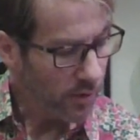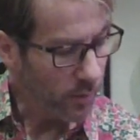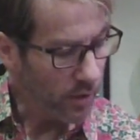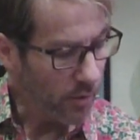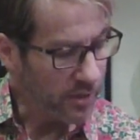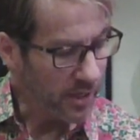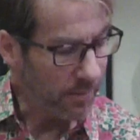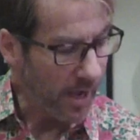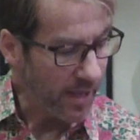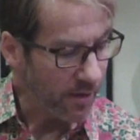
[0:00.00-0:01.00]
we go D
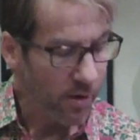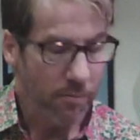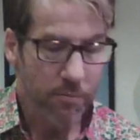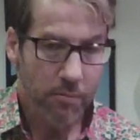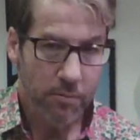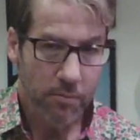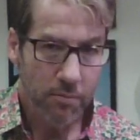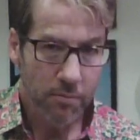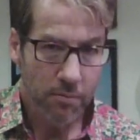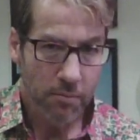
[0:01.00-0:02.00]
minor,
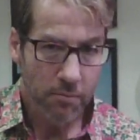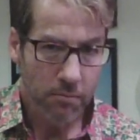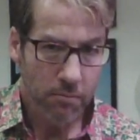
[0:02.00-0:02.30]
and